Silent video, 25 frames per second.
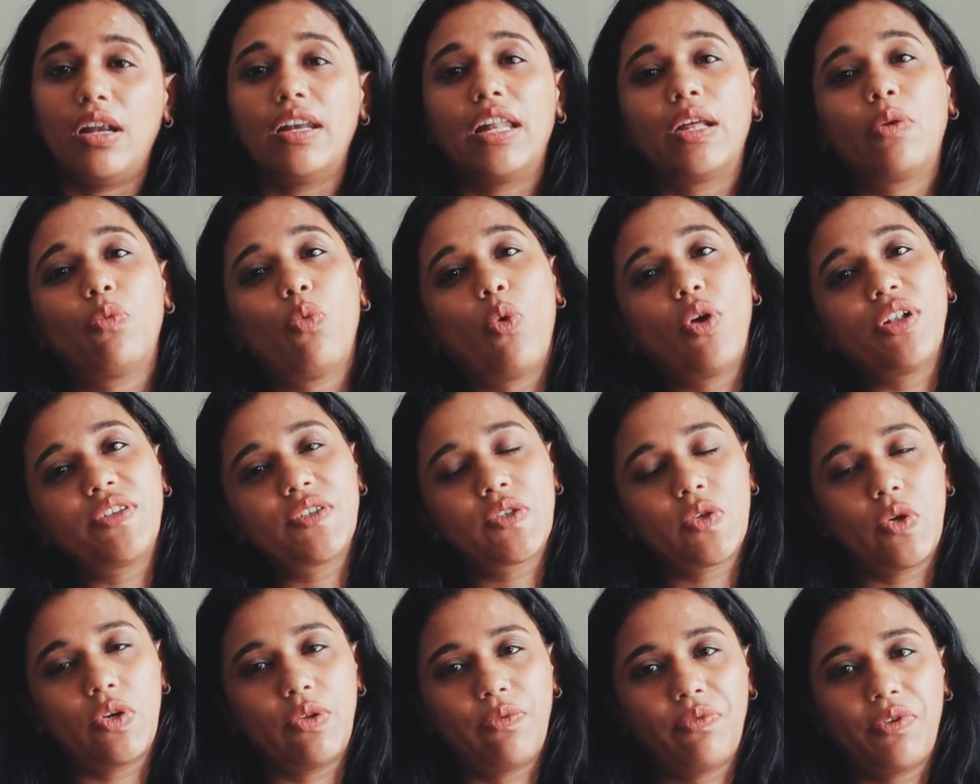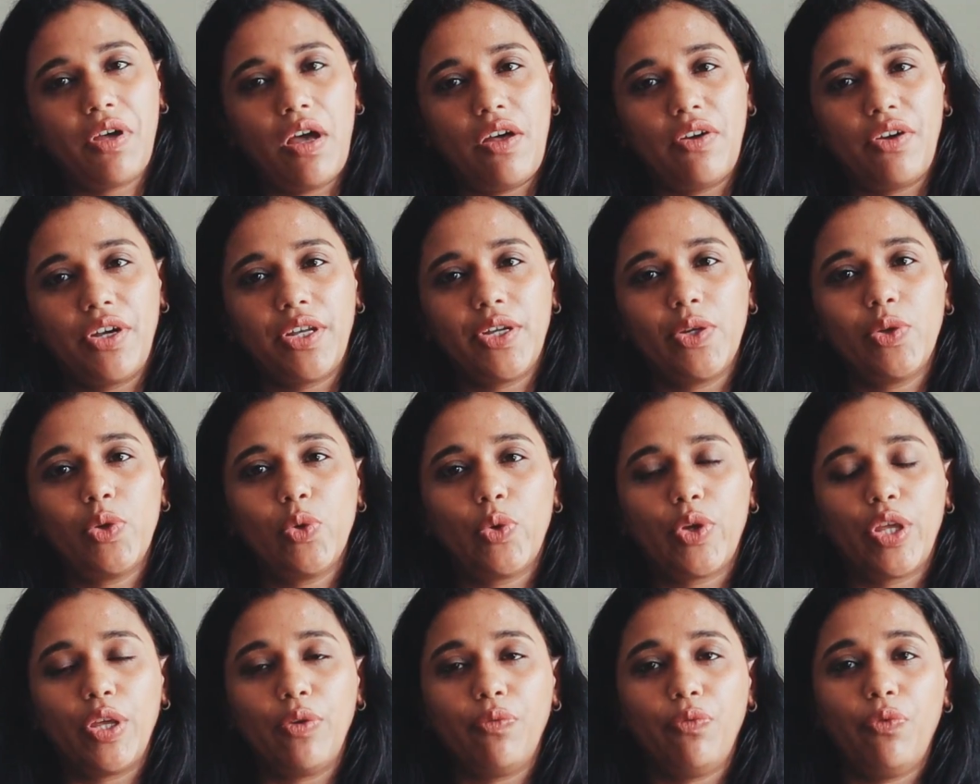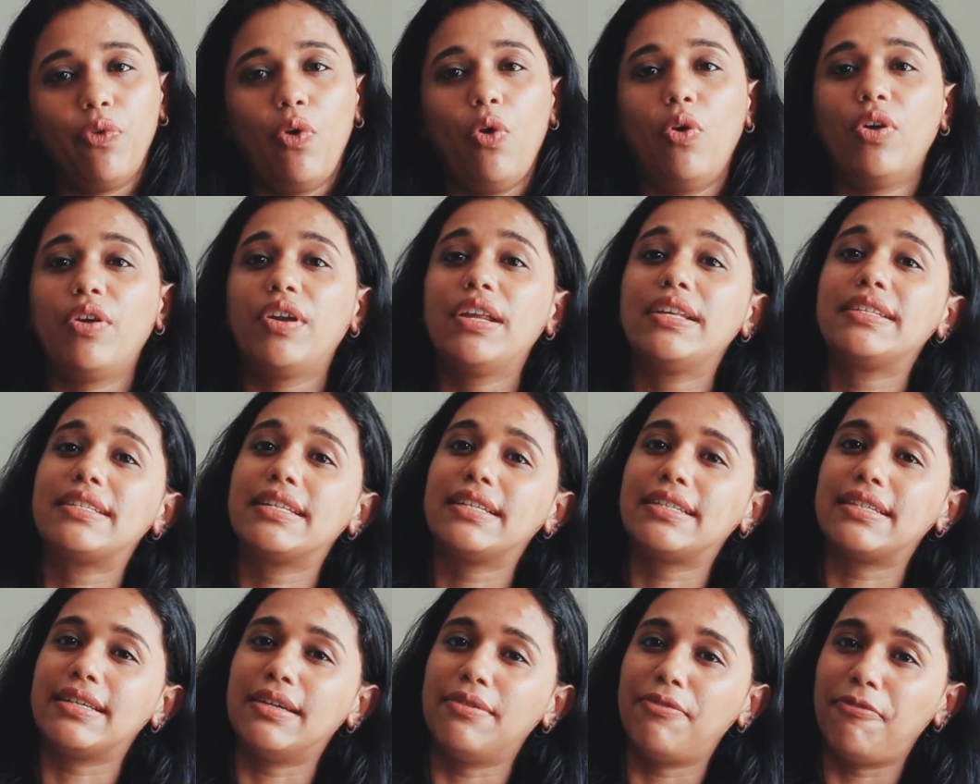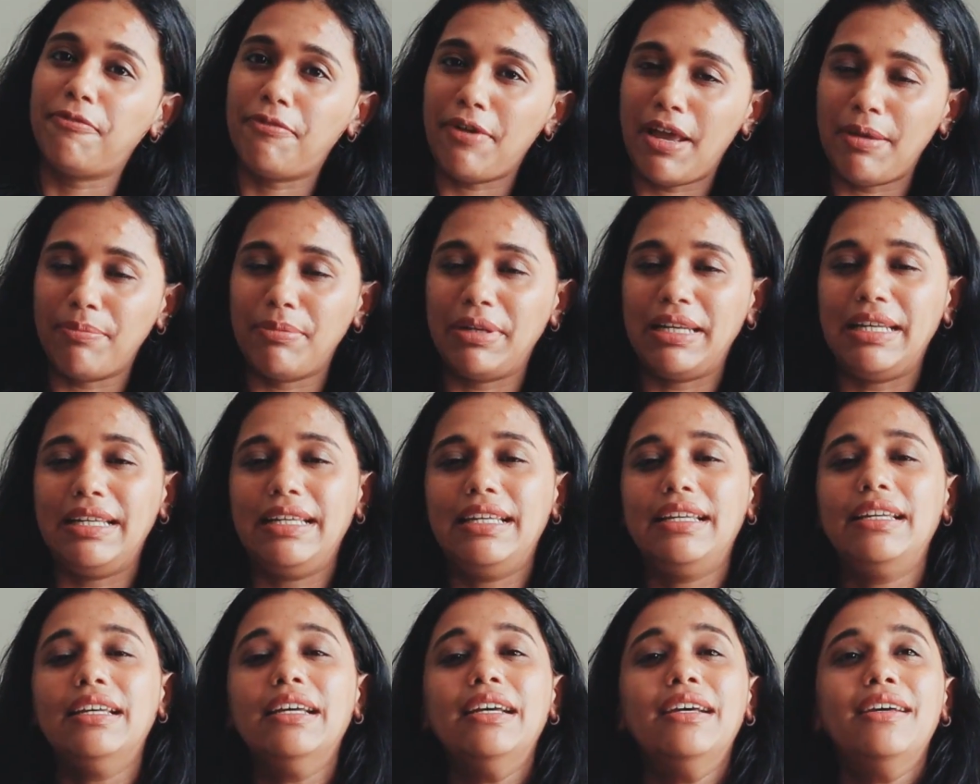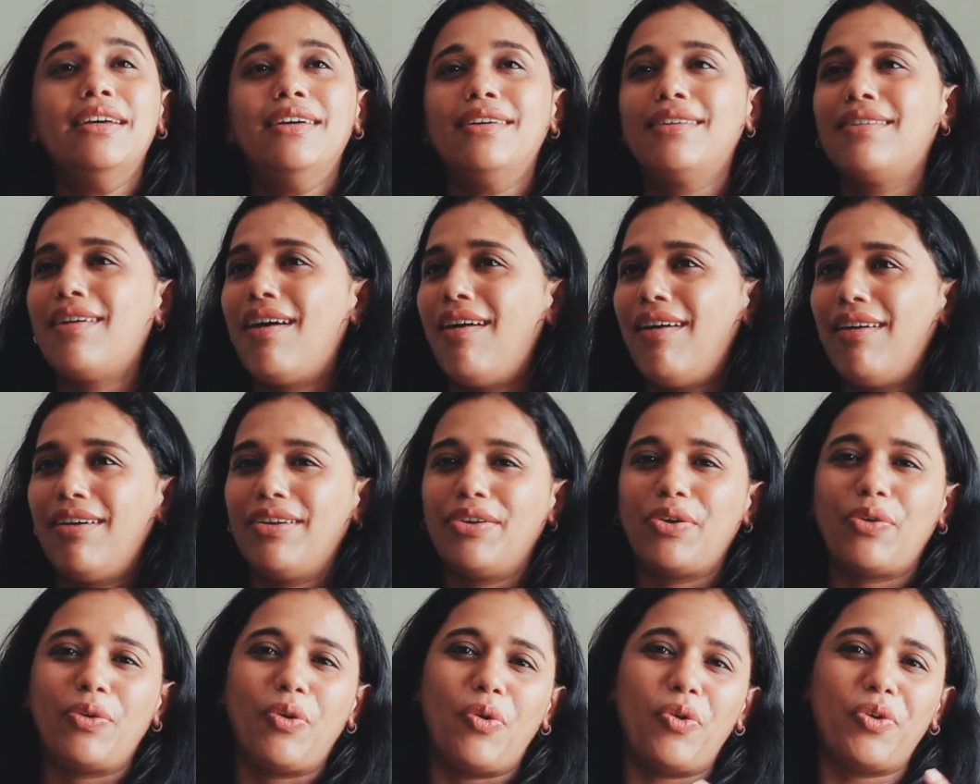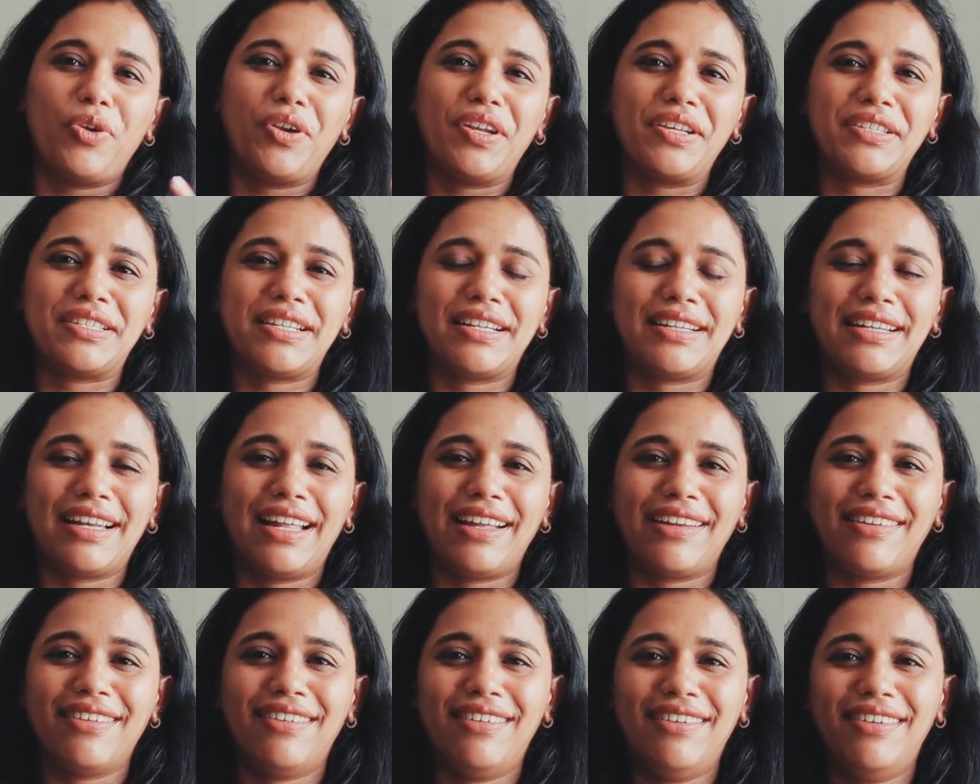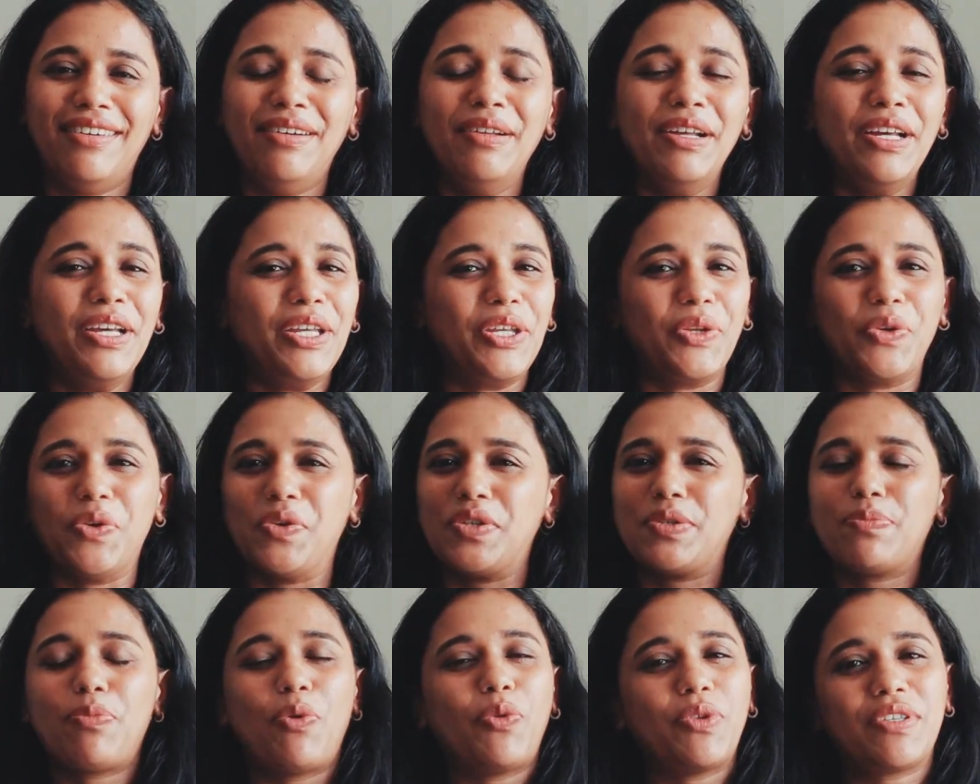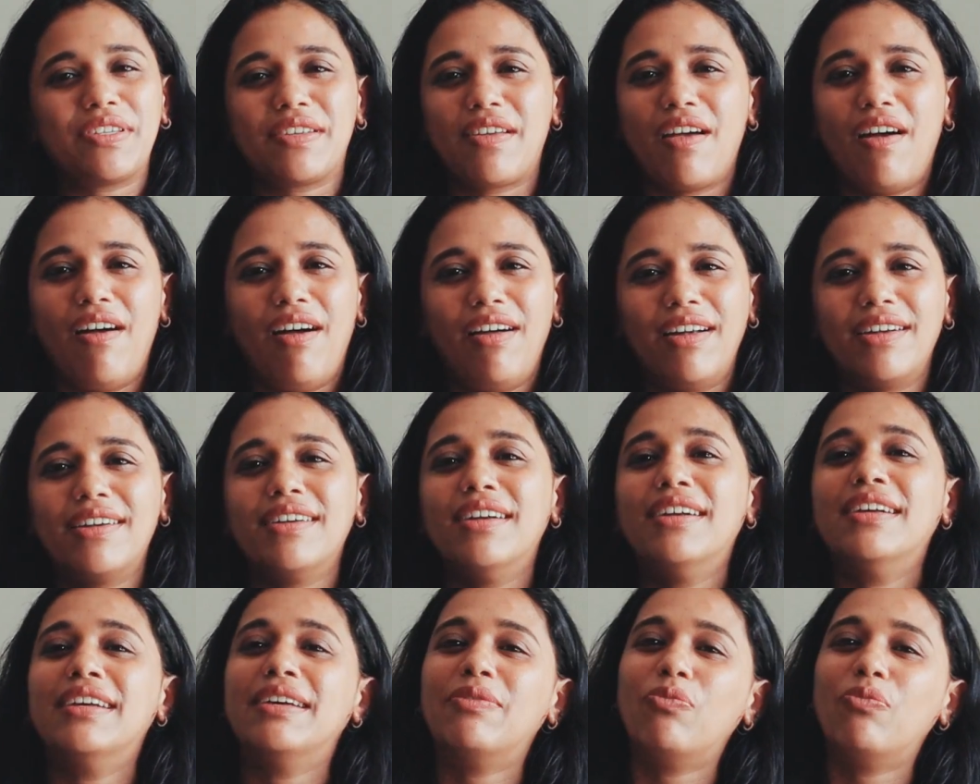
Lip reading: Like, what sort of car are you looking for? Is it a family car or is it like a sports car?